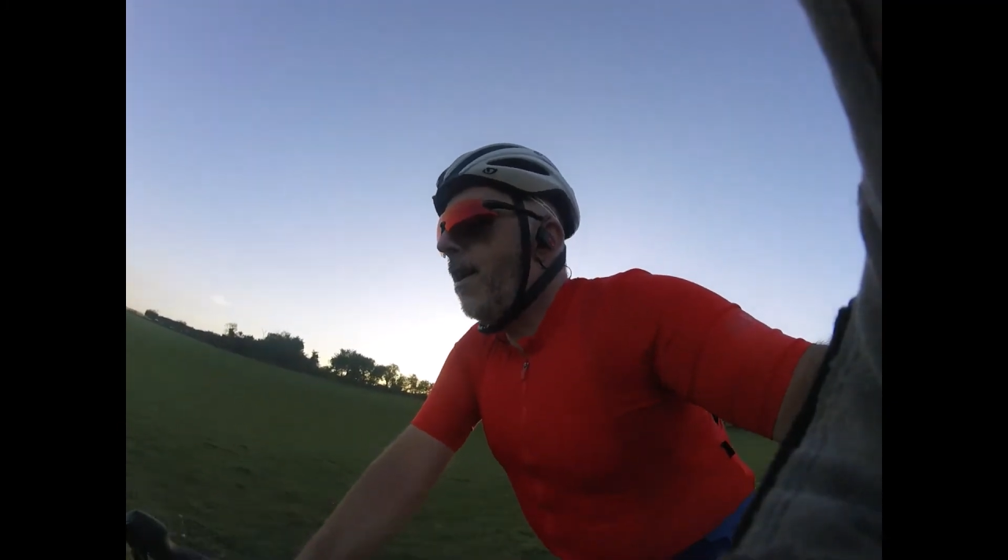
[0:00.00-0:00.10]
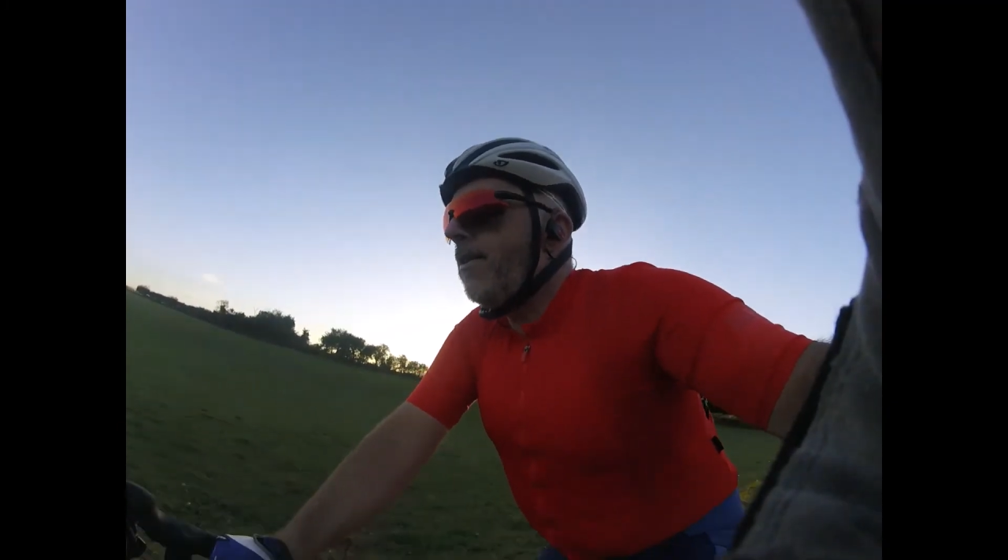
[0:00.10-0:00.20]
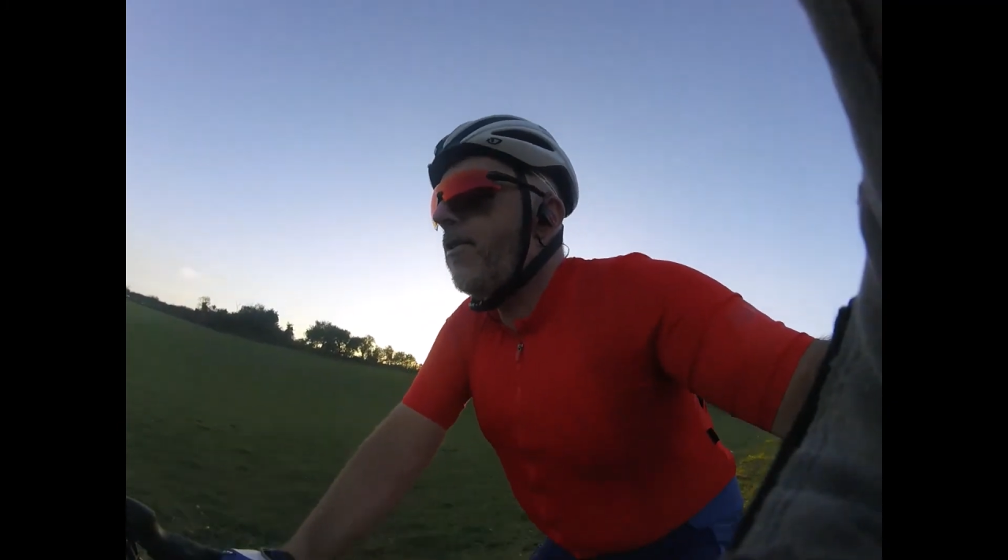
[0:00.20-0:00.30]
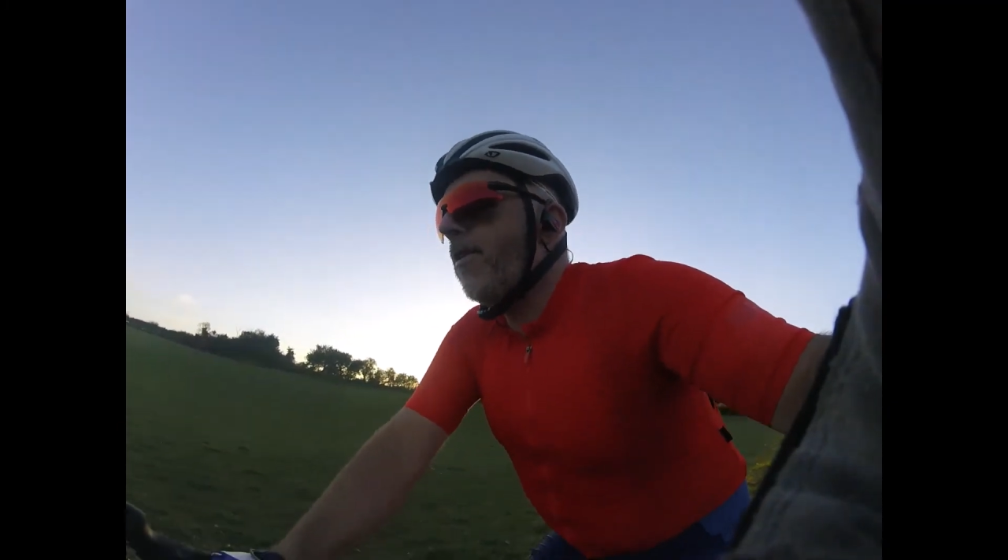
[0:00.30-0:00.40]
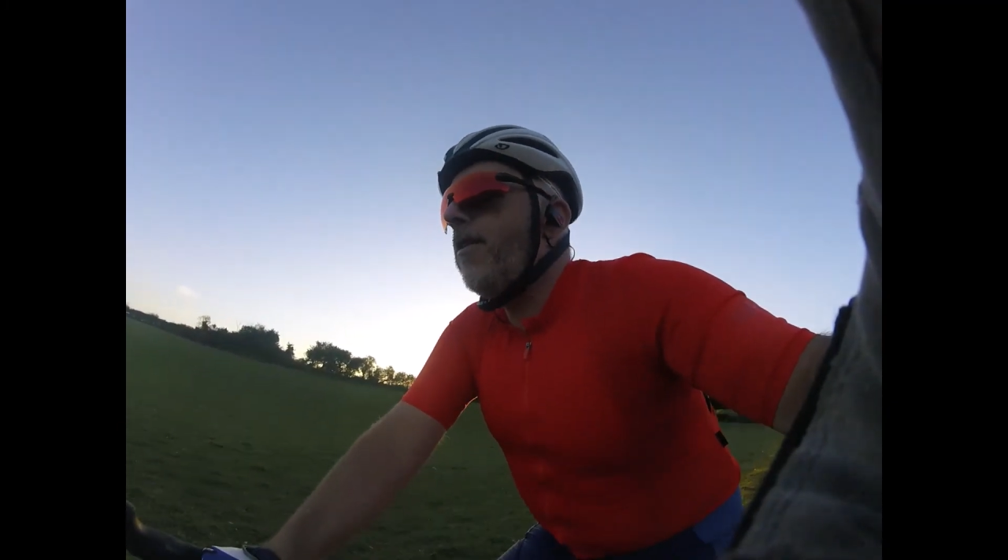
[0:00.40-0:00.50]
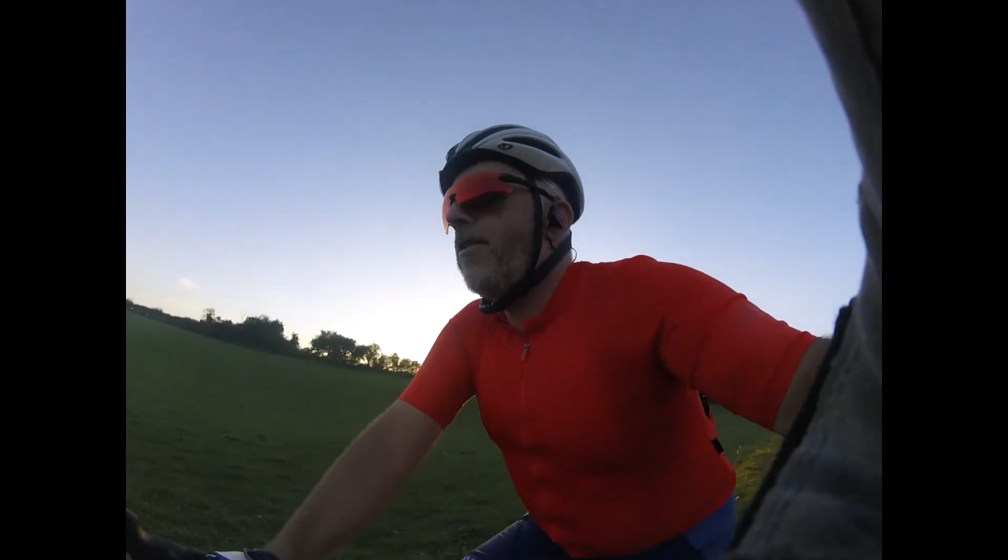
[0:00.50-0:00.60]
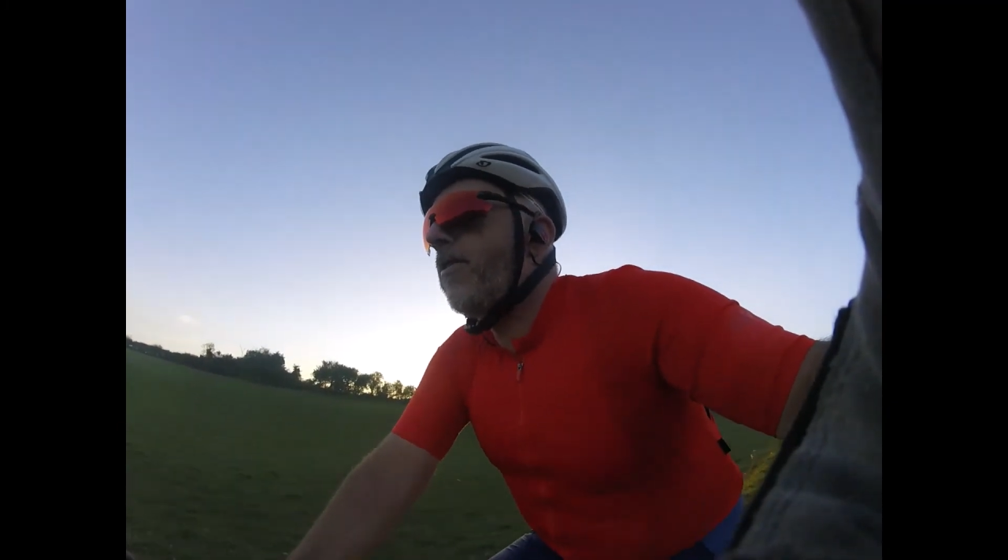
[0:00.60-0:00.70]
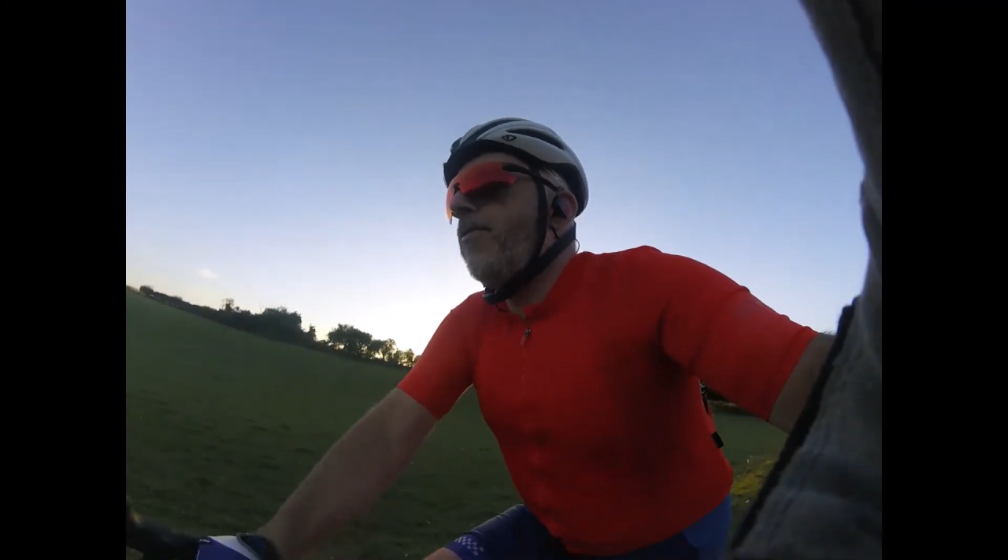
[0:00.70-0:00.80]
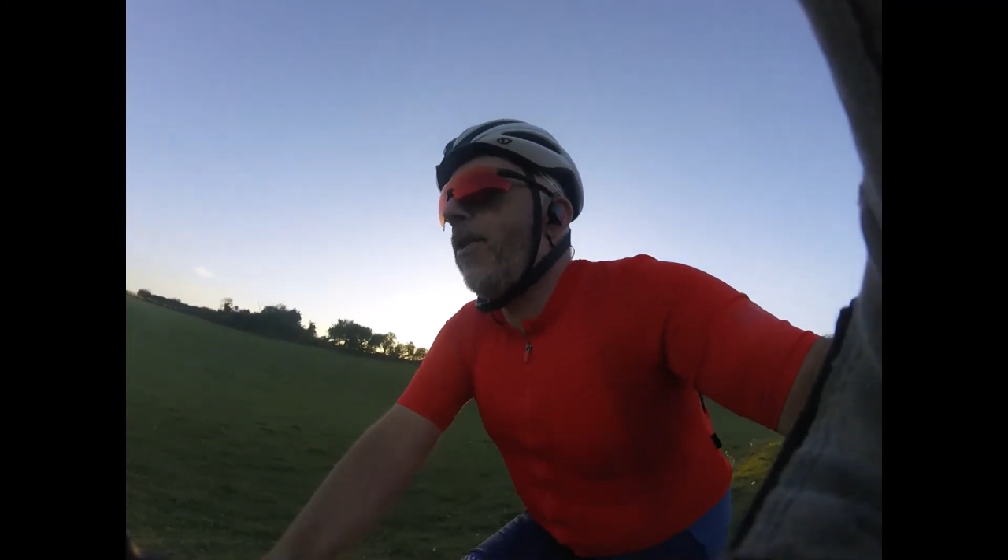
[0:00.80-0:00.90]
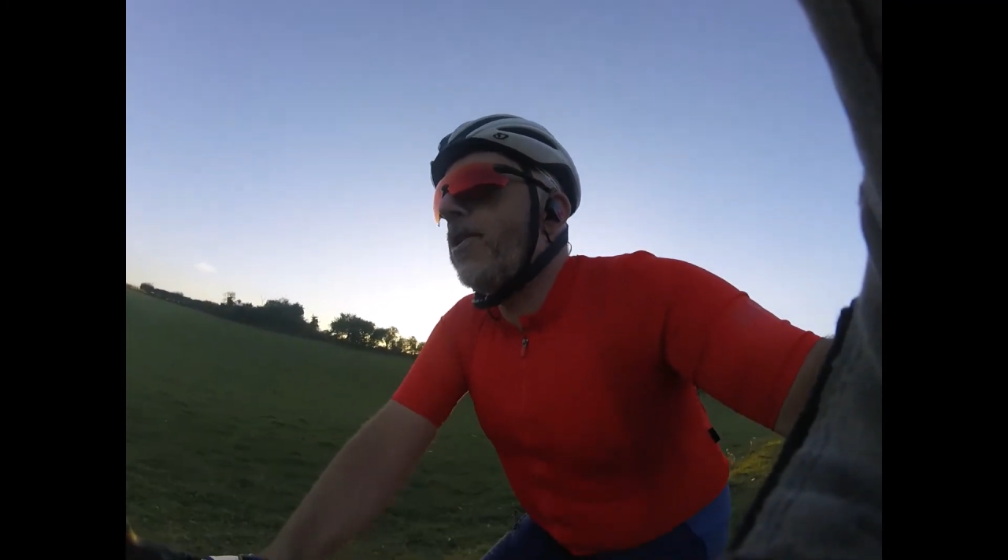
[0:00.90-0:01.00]
there's a
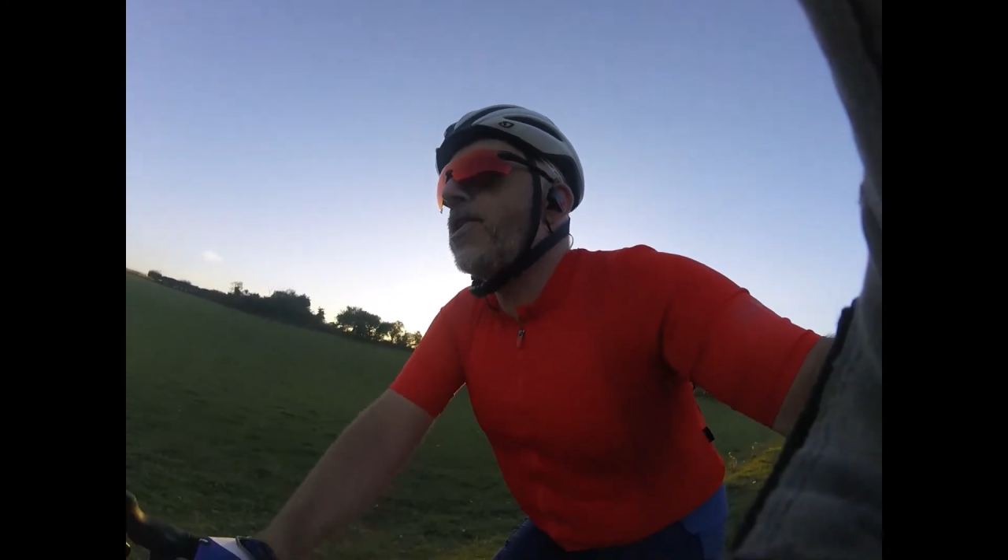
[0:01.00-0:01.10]
flock of